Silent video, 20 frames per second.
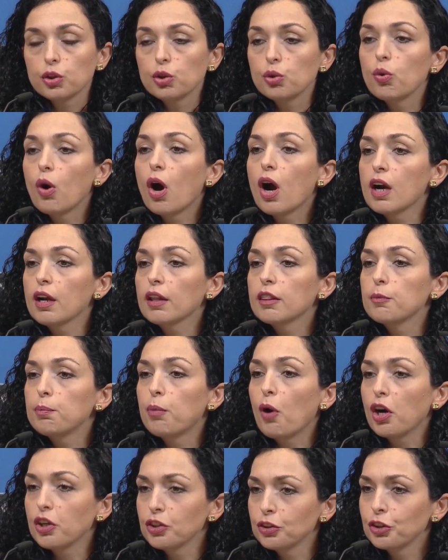who are the
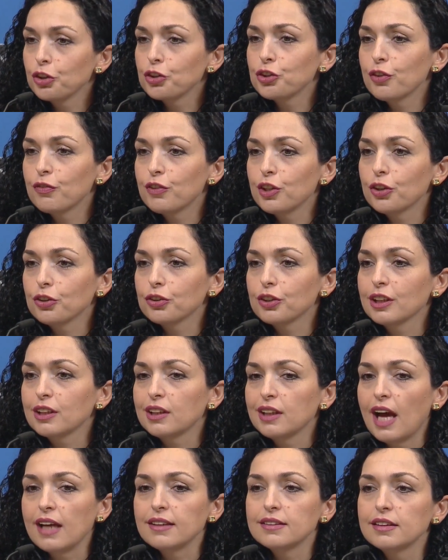partners of the
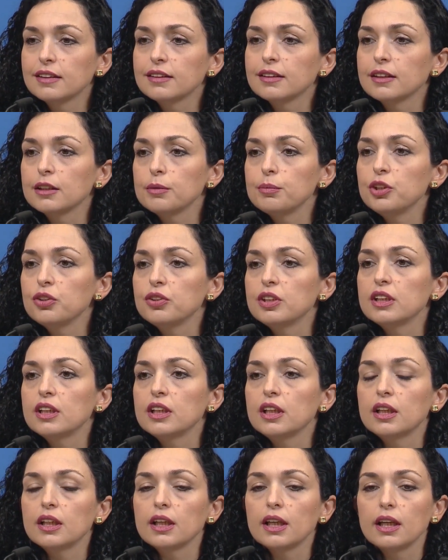Euro-Atlantic
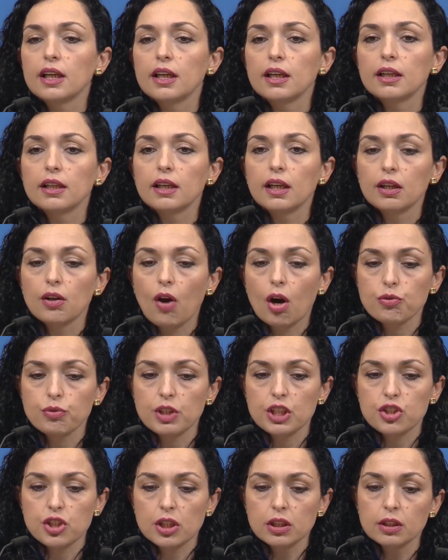community in our
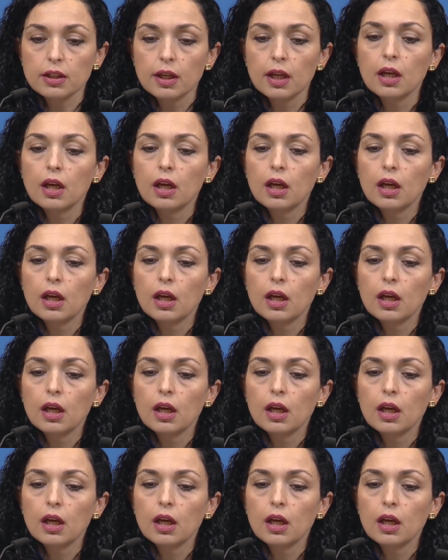region.